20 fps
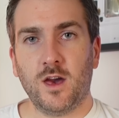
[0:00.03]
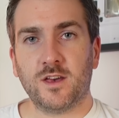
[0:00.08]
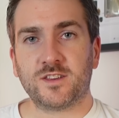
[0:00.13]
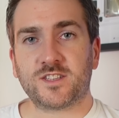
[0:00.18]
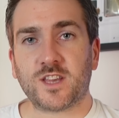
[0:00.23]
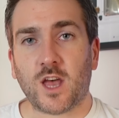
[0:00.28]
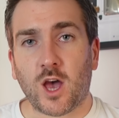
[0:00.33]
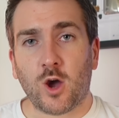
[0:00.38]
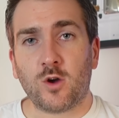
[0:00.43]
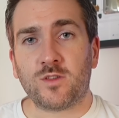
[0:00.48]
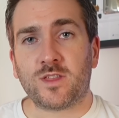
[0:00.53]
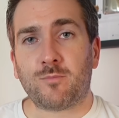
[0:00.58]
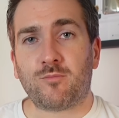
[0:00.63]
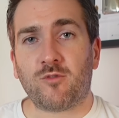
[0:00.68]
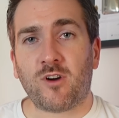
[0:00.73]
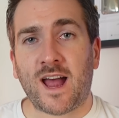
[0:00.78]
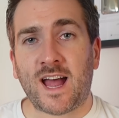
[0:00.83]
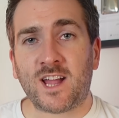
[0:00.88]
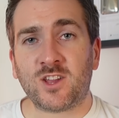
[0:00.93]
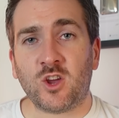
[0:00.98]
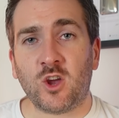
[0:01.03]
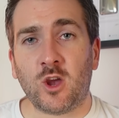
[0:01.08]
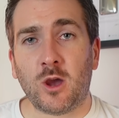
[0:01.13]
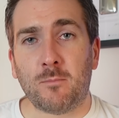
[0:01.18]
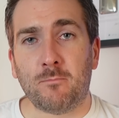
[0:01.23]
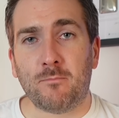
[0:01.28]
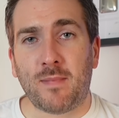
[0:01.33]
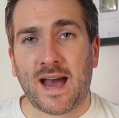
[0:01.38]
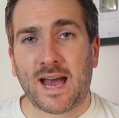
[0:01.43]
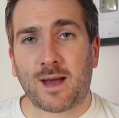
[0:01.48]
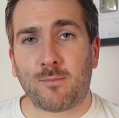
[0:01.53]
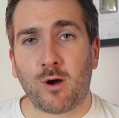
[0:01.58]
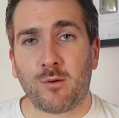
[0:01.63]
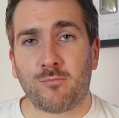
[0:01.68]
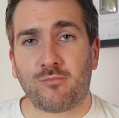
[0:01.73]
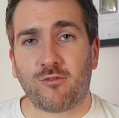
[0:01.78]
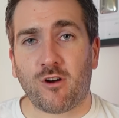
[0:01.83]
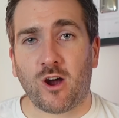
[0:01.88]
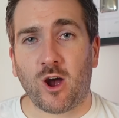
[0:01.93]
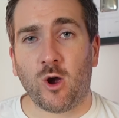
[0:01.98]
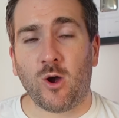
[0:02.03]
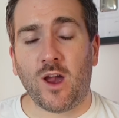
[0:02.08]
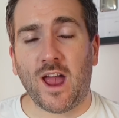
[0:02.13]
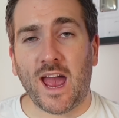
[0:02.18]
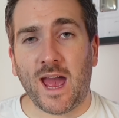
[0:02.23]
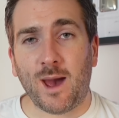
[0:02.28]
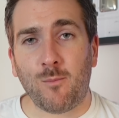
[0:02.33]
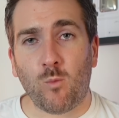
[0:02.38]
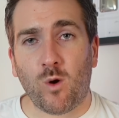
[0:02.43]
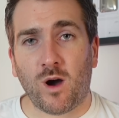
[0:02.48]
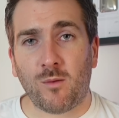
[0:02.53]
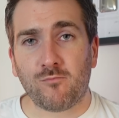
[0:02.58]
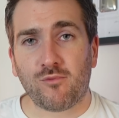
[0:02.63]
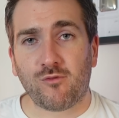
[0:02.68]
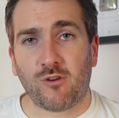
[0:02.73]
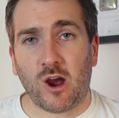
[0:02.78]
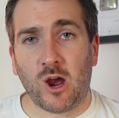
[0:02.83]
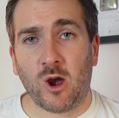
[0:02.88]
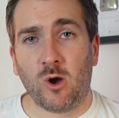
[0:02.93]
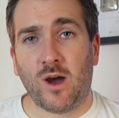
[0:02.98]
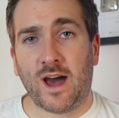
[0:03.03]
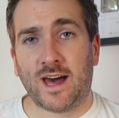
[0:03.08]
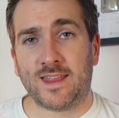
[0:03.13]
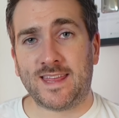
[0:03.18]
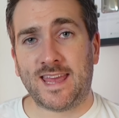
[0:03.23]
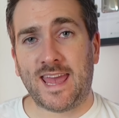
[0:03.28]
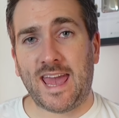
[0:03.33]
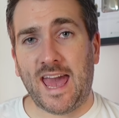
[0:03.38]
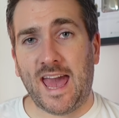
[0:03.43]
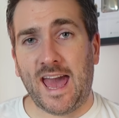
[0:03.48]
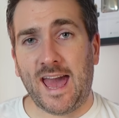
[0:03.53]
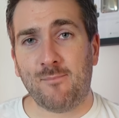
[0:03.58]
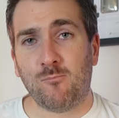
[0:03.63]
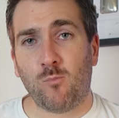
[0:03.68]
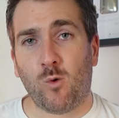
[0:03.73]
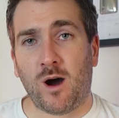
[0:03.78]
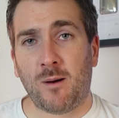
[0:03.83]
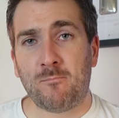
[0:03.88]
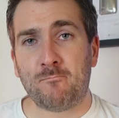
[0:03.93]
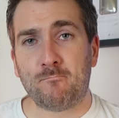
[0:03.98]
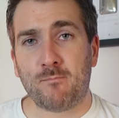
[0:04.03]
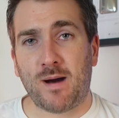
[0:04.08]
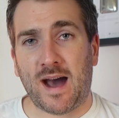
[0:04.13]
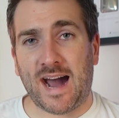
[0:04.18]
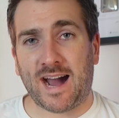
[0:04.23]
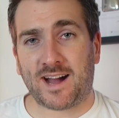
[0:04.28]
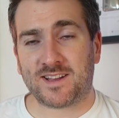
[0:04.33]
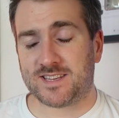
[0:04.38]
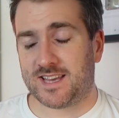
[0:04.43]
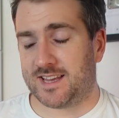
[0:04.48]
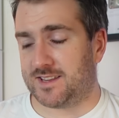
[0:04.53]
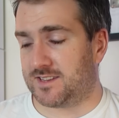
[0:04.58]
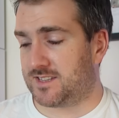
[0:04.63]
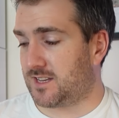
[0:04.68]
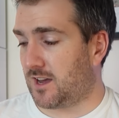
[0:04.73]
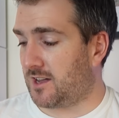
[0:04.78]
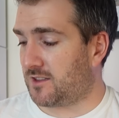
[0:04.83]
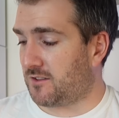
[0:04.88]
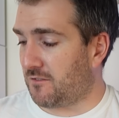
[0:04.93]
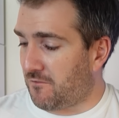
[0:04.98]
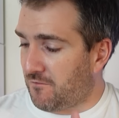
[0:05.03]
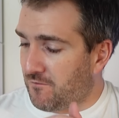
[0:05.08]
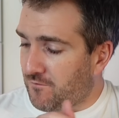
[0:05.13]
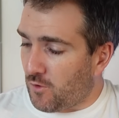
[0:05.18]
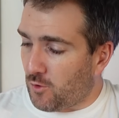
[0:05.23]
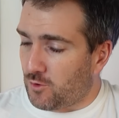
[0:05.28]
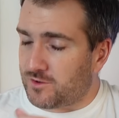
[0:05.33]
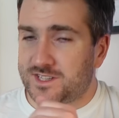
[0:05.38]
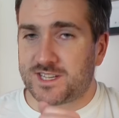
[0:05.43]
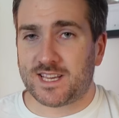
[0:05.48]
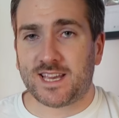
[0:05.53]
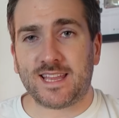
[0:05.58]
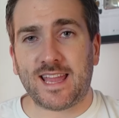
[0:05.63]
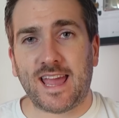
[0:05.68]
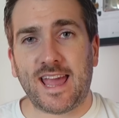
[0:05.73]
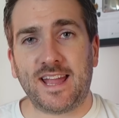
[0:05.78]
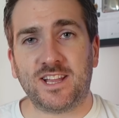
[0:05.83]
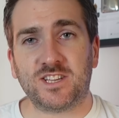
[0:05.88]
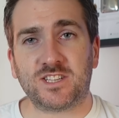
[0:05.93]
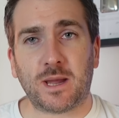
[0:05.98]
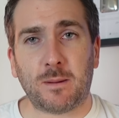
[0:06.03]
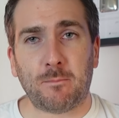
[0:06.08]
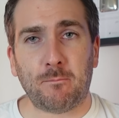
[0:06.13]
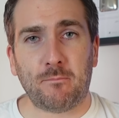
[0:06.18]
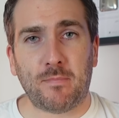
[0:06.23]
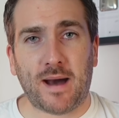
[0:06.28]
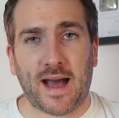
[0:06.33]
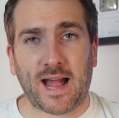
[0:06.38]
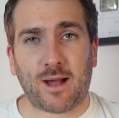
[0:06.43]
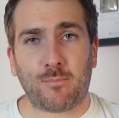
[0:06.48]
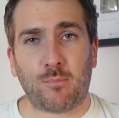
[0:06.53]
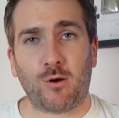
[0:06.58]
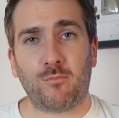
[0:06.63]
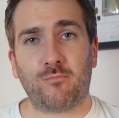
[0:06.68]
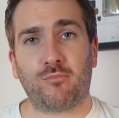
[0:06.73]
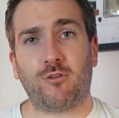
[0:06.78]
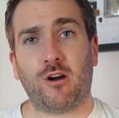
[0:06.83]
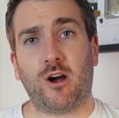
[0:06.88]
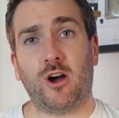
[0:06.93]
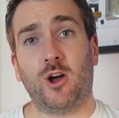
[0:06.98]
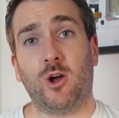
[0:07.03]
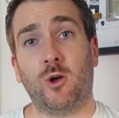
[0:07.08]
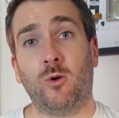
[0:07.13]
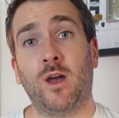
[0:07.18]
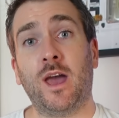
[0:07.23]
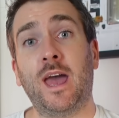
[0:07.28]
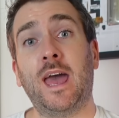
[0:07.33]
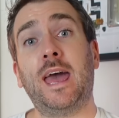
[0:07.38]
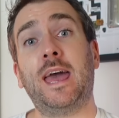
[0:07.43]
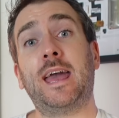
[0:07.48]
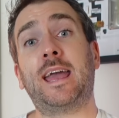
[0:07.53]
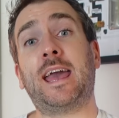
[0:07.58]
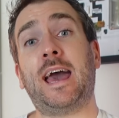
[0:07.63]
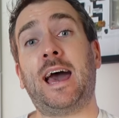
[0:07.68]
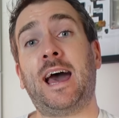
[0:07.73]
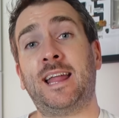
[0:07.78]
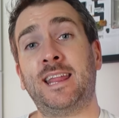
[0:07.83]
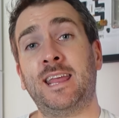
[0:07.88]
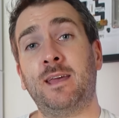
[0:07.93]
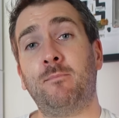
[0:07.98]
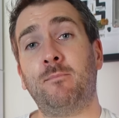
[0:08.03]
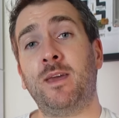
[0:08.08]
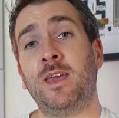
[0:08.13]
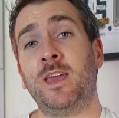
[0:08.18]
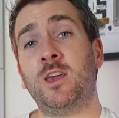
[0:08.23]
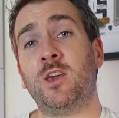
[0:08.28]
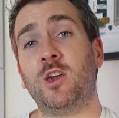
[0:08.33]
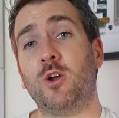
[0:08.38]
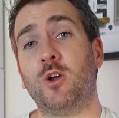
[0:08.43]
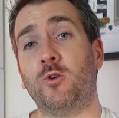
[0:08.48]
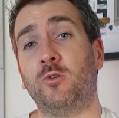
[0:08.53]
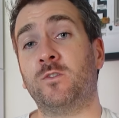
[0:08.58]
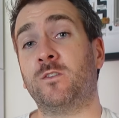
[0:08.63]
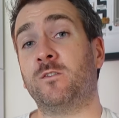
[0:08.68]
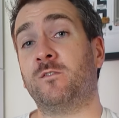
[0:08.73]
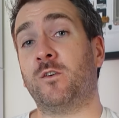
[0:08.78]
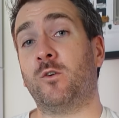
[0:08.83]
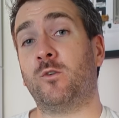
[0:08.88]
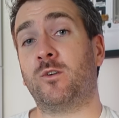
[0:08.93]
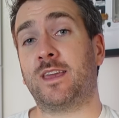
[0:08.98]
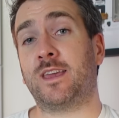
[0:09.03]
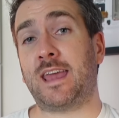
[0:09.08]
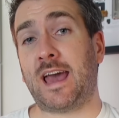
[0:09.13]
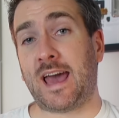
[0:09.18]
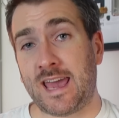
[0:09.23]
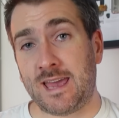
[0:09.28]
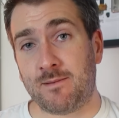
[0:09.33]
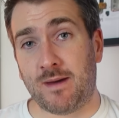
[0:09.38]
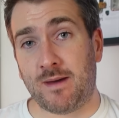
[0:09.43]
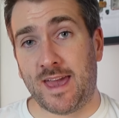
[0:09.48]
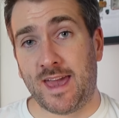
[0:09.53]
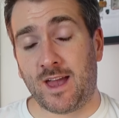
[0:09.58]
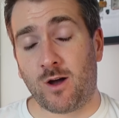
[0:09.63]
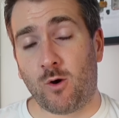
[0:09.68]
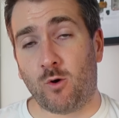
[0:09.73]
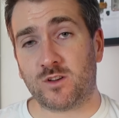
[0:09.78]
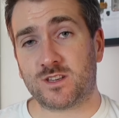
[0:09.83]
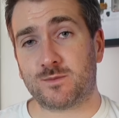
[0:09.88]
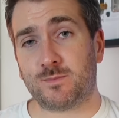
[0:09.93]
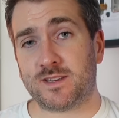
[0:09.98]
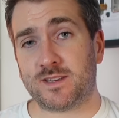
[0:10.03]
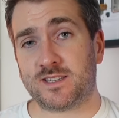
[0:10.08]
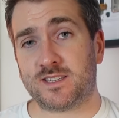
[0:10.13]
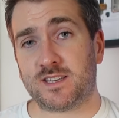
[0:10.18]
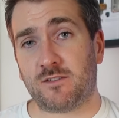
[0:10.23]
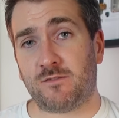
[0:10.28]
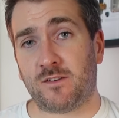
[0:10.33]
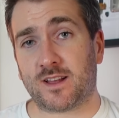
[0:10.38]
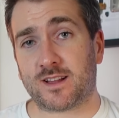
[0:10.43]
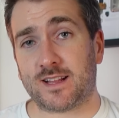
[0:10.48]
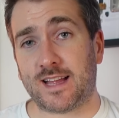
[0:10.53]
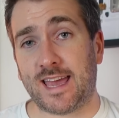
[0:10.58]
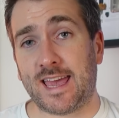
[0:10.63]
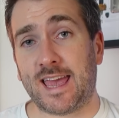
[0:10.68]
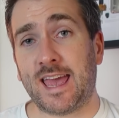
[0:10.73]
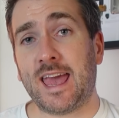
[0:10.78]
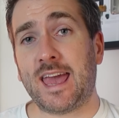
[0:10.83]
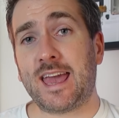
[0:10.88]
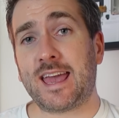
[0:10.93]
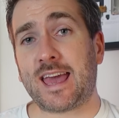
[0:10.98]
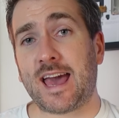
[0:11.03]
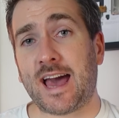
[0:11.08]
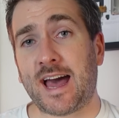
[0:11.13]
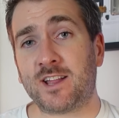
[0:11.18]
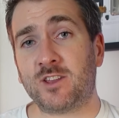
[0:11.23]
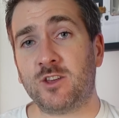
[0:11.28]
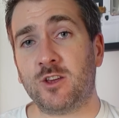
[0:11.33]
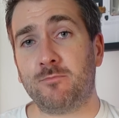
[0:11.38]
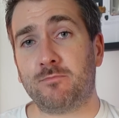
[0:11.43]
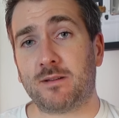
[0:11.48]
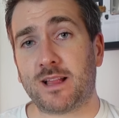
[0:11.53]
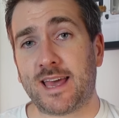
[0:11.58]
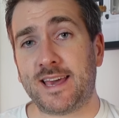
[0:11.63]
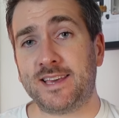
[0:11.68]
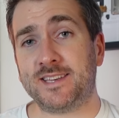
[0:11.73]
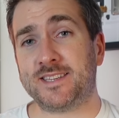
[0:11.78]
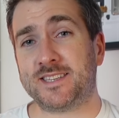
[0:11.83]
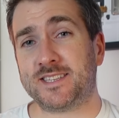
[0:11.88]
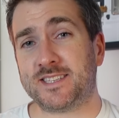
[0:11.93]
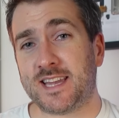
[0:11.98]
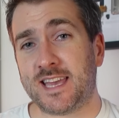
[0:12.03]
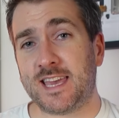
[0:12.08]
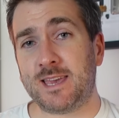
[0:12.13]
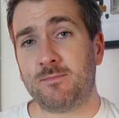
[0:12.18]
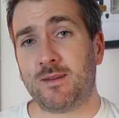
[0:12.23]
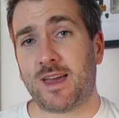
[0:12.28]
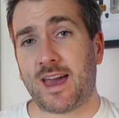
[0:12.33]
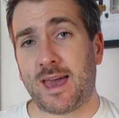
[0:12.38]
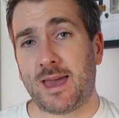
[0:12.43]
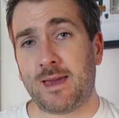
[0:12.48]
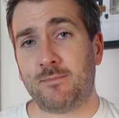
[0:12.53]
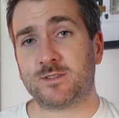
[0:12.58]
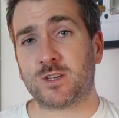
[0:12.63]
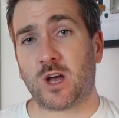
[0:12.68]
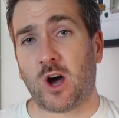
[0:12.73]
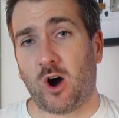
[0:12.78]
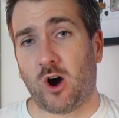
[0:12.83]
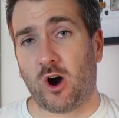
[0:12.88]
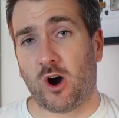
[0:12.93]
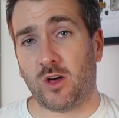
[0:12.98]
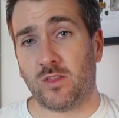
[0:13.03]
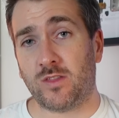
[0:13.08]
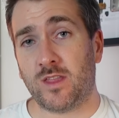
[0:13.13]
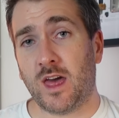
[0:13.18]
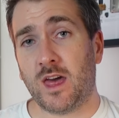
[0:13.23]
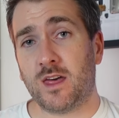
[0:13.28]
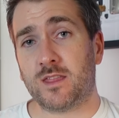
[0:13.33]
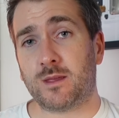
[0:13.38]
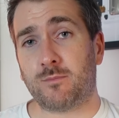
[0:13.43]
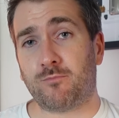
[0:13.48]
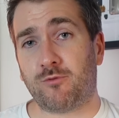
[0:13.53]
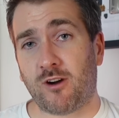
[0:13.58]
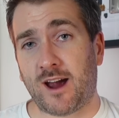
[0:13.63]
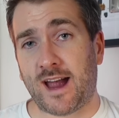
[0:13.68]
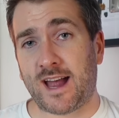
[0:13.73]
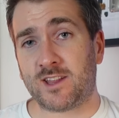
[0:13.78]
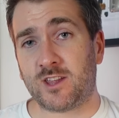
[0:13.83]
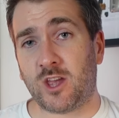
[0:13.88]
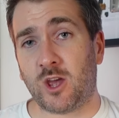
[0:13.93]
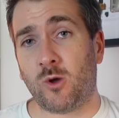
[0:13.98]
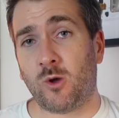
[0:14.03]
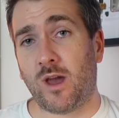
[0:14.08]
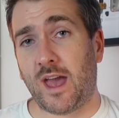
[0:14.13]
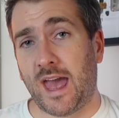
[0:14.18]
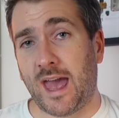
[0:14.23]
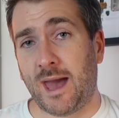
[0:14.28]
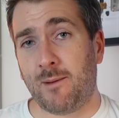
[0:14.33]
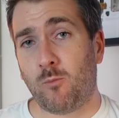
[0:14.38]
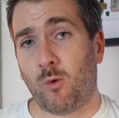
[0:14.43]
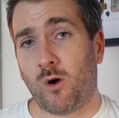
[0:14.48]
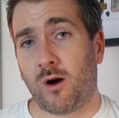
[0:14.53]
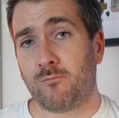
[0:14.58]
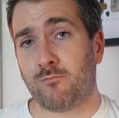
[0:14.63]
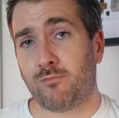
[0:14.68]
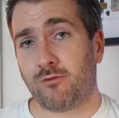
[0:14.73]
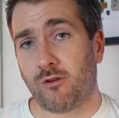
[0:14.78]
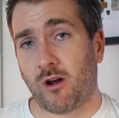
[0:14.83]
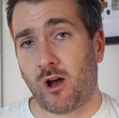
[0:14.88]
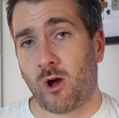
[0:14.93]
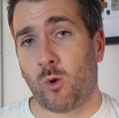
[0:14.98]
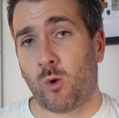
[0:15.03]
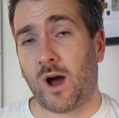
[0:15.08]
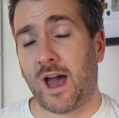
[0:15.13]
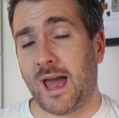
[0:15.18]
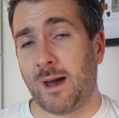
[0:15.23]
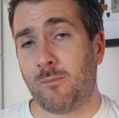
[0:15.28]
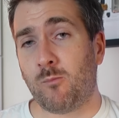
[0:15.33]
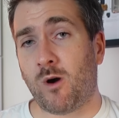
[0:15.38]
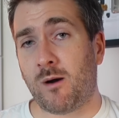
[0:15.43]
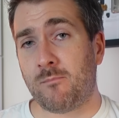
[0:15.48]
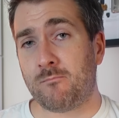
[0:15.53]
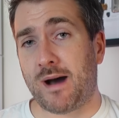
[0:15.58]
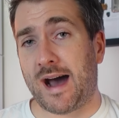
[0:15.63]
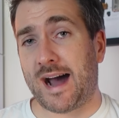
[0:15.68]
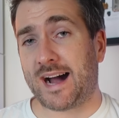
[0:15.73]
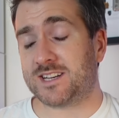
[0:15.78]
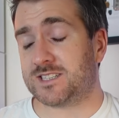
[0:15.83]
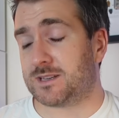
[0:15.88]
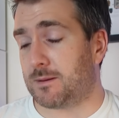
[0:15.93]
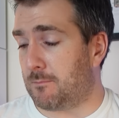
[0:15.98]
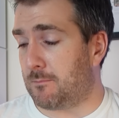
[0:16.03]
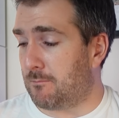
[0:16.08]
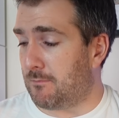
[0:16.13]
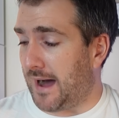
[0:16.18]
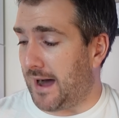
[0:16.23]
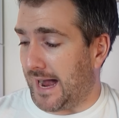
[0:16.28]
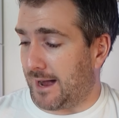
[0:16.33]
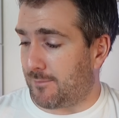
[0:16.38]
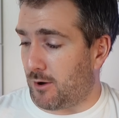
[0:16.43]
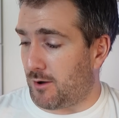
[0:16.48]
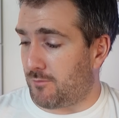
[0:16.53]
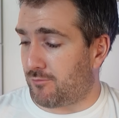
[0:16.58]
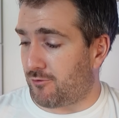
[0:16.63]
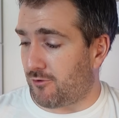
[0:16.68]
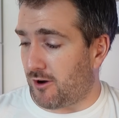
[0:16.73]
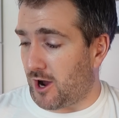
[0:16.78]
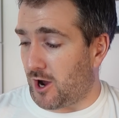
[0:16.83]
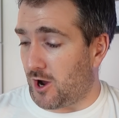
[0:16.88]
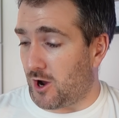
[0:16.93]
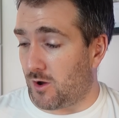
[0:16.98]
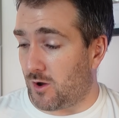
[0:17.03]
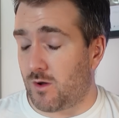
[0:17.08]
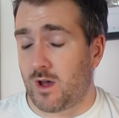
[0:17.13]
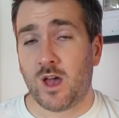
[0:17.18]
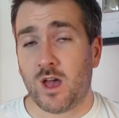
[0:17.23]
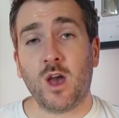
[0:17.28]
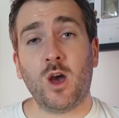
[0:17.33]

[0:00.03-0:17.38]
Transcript: So the brand new MacBook Pro, M1 Pro and the M1 Max inside the 14-inch MacBook Pro. Can it be used for gaming, or specifically, can you play Steam games on the brand new M1 Pro or M1 Max MacBook Pro?